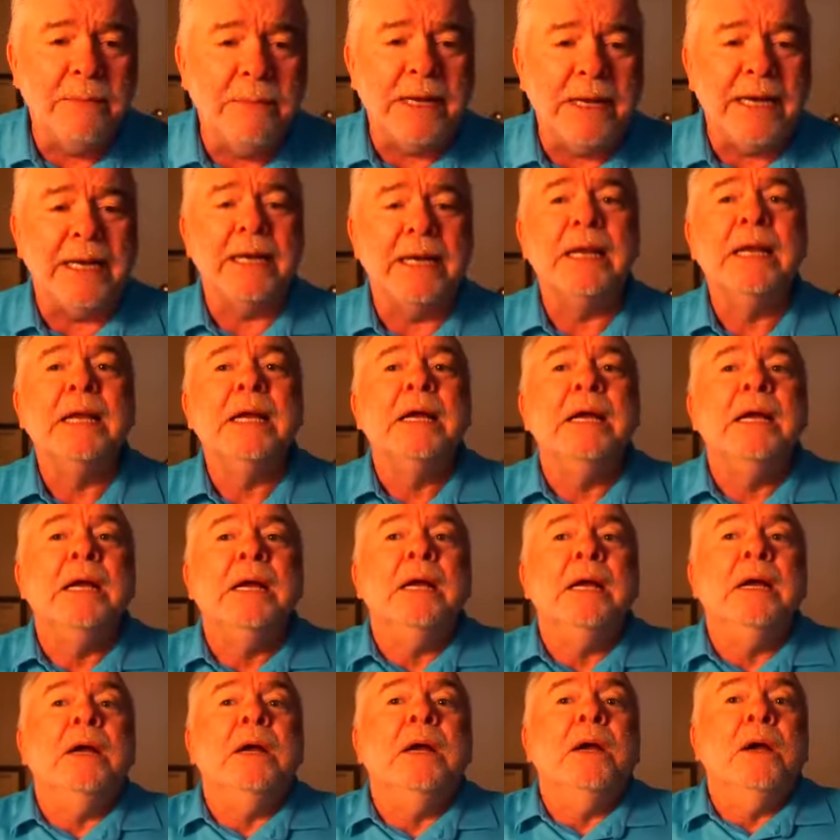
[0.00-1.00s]
mean
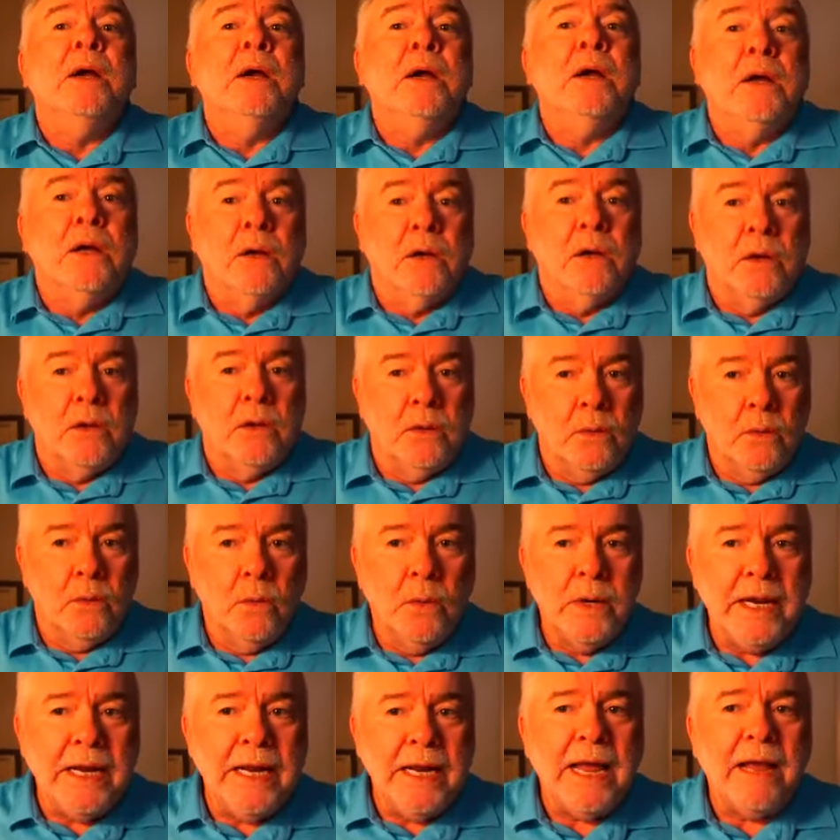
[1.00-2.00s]

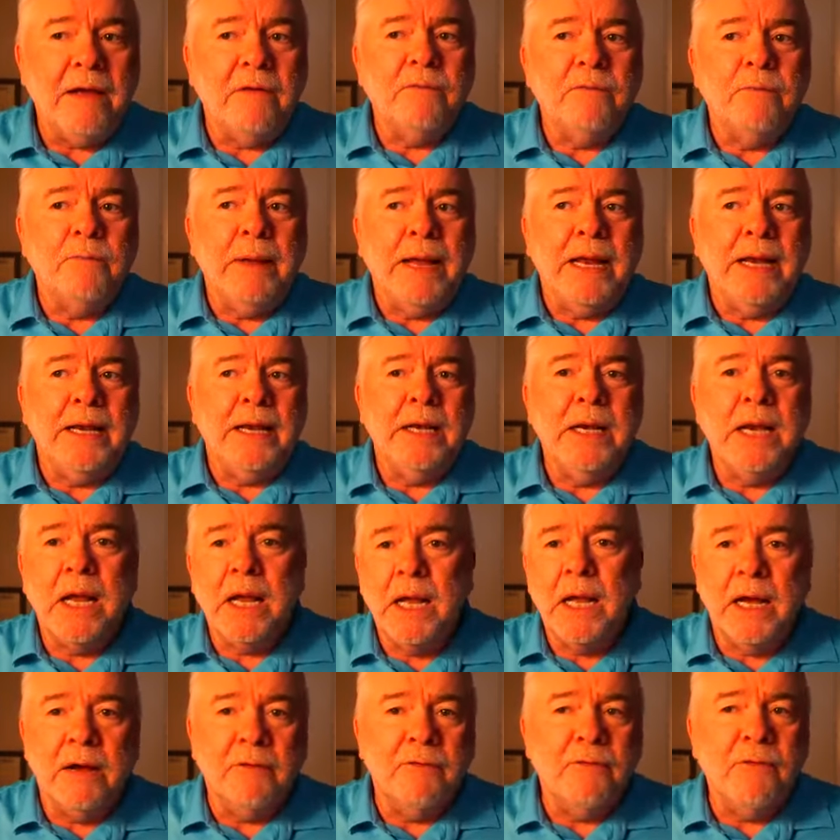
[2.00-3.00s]
we have been
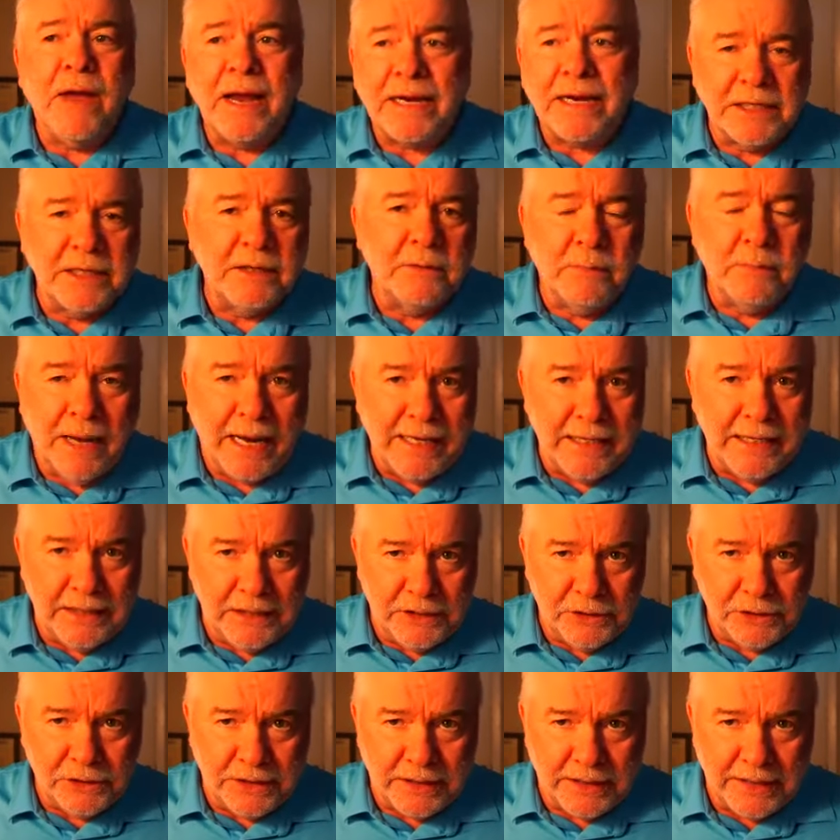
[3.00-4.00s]
affected by
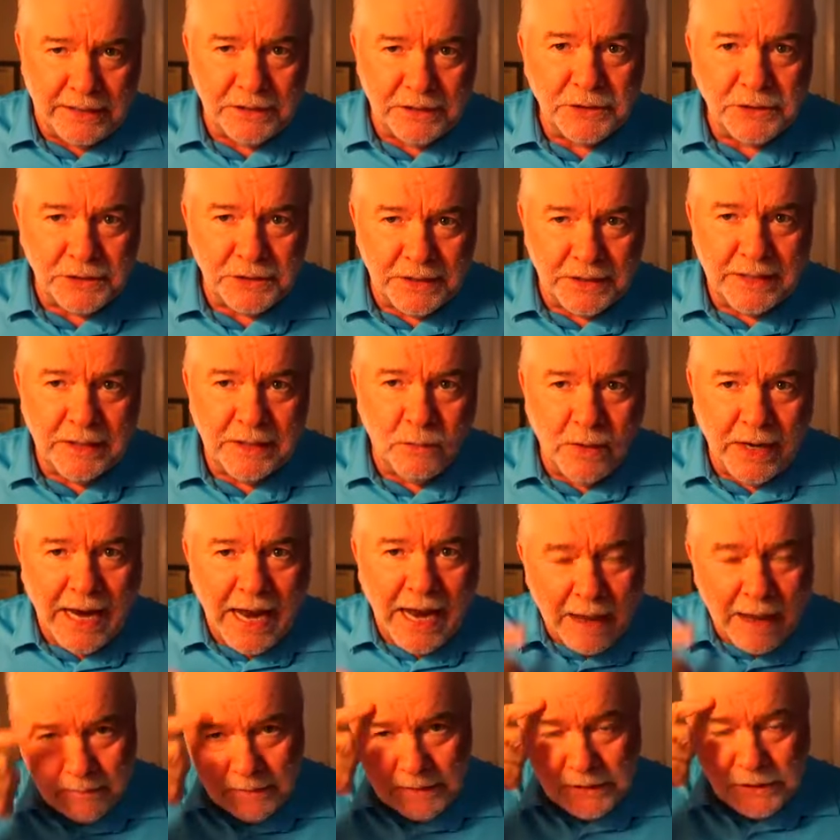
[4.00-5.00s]
these things. And what
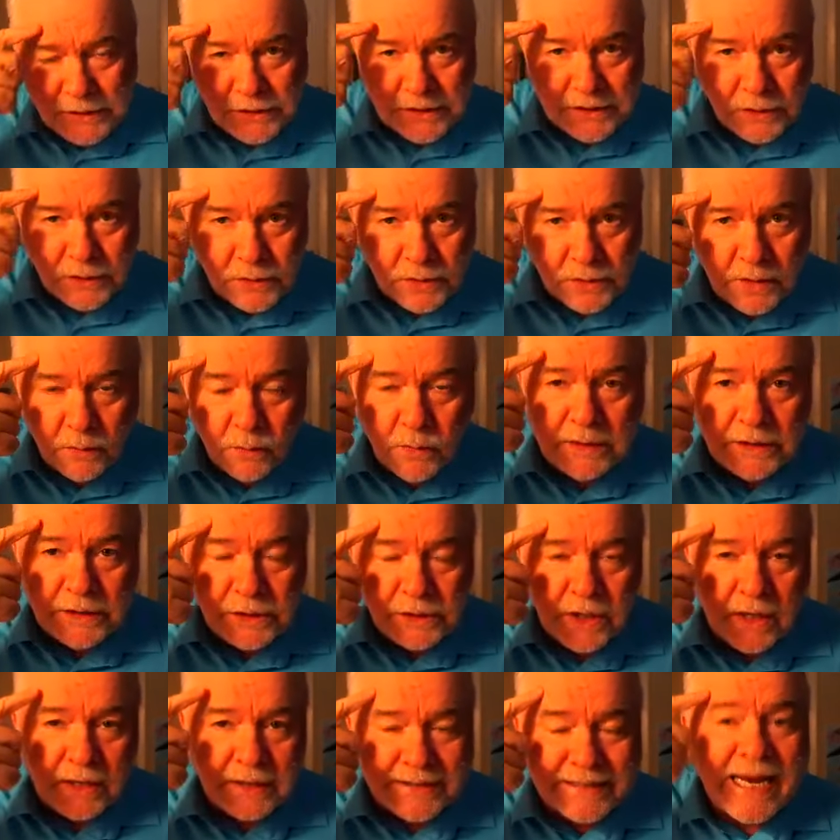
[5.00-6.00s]
happens is we
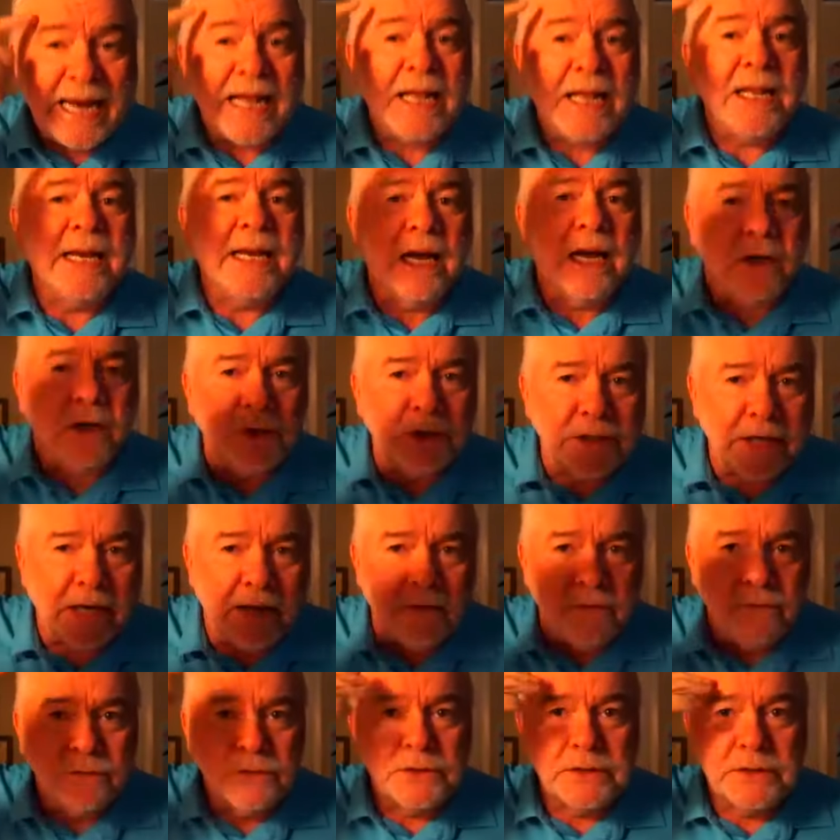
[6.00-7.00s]
start telling
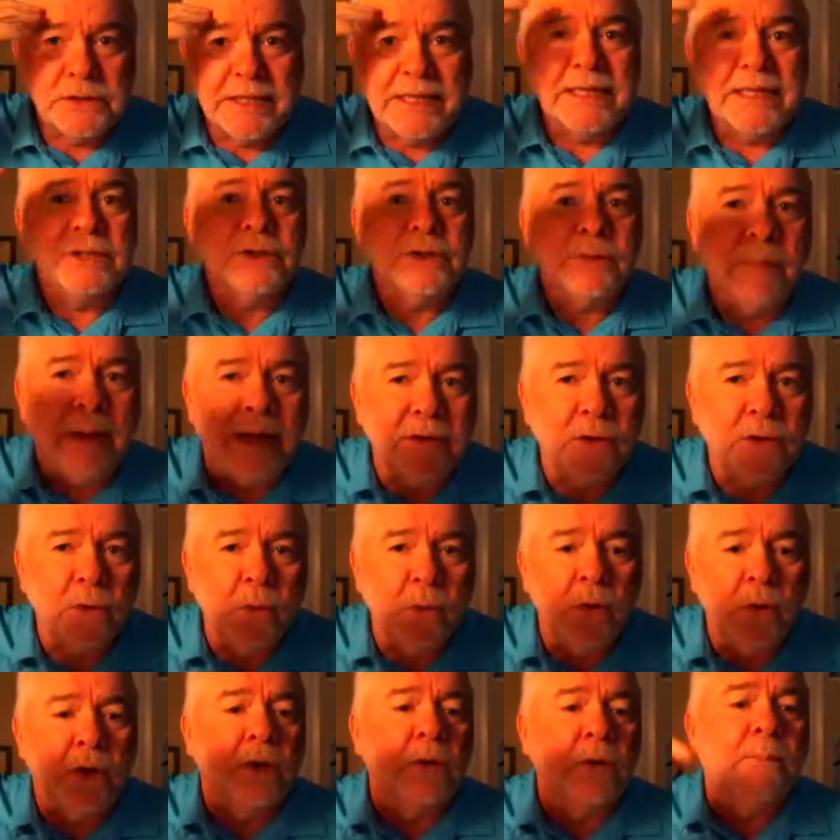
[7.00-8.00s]
ourselves things about the
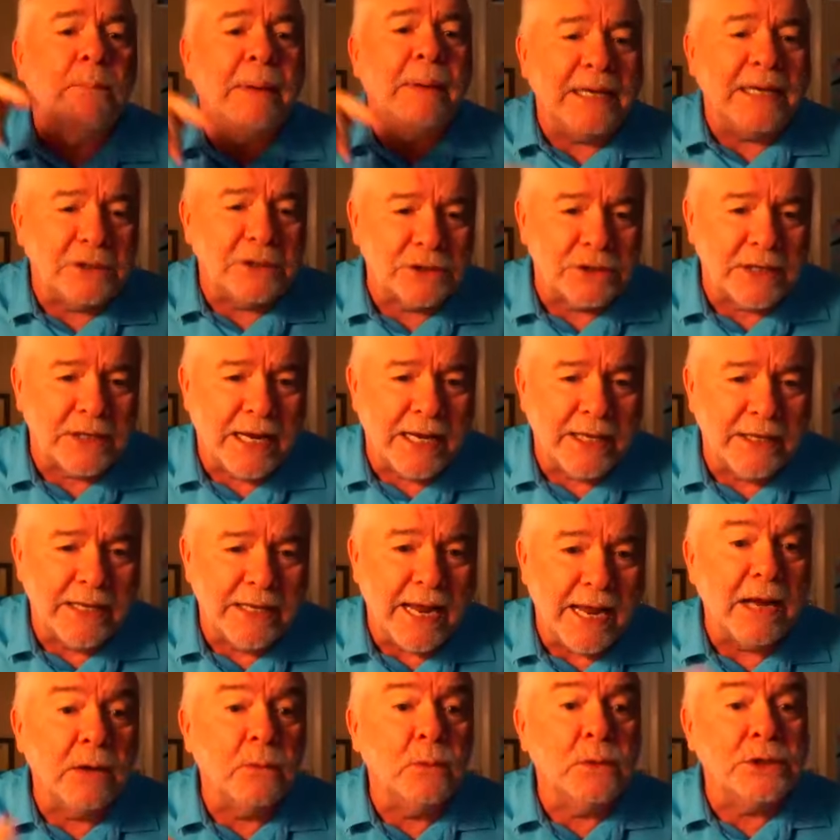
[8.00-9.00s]
world based on
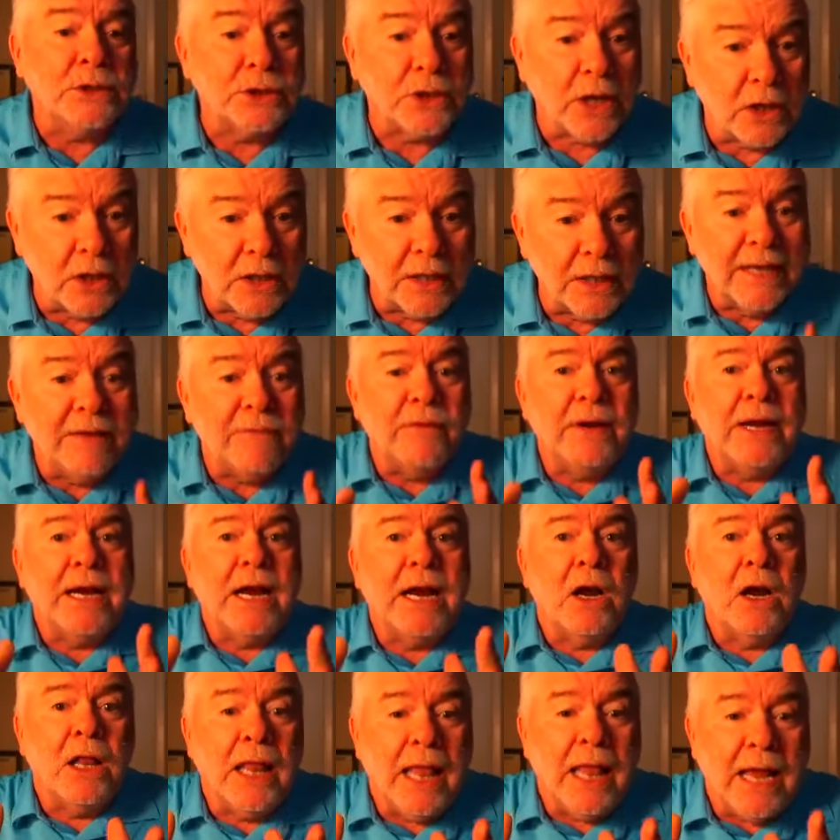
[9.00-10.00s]
that, and we start living
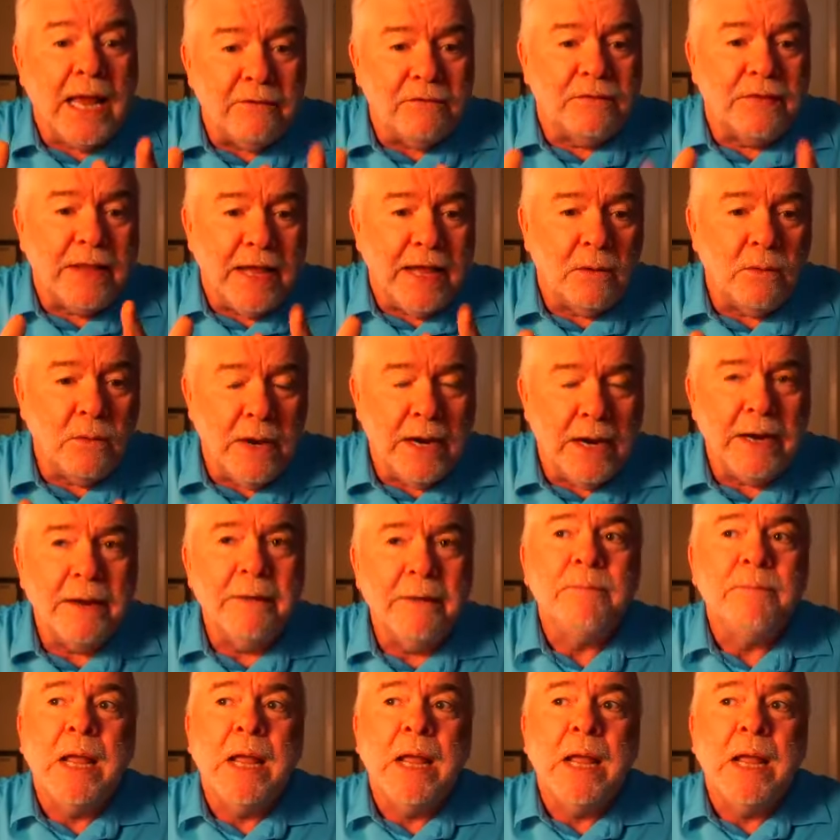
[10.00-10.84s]
our life that way.